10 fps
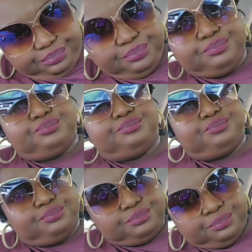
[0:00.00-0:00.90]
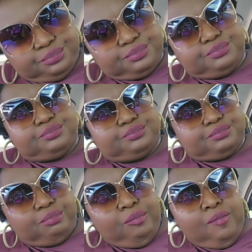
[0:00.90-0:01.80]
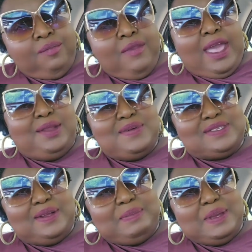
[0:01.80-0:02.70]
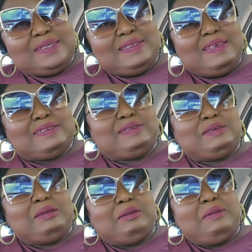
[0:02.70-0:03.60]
Mm -hmm. Mm-hmm. Anyways, all the best next year.